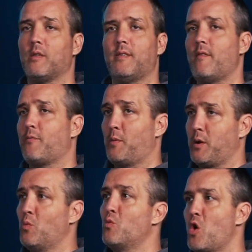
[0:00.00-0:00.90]
because
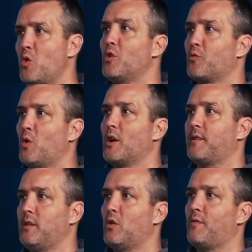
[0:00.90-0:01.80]
everybody will know that's
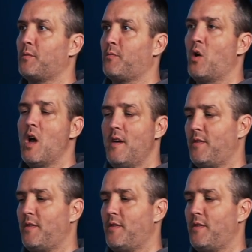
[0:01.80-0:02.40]
worked in an office before,